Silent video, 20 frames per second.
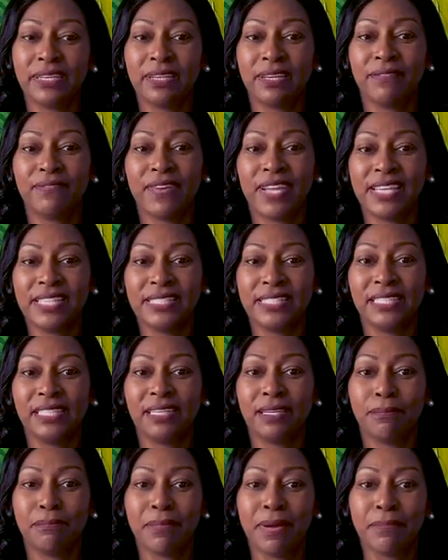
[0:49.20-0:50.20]
of
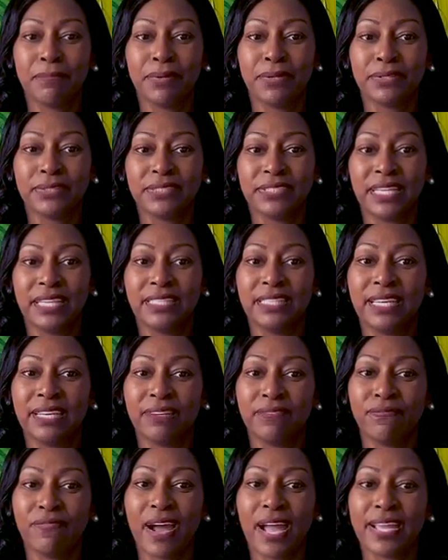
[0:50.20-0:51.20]
ACNM members
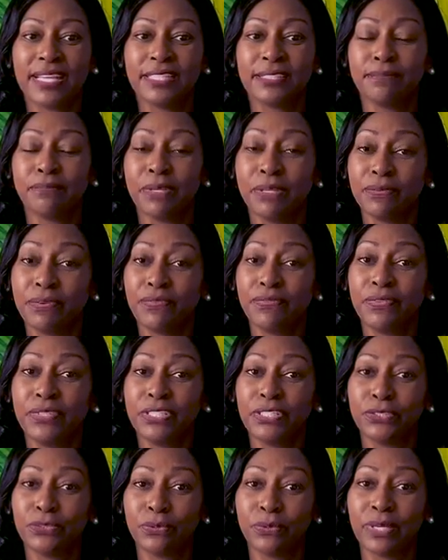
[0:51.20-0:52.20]
identify as midwifery
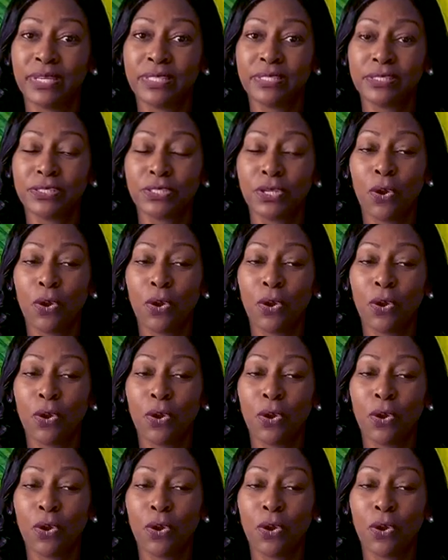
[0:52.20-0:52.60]
students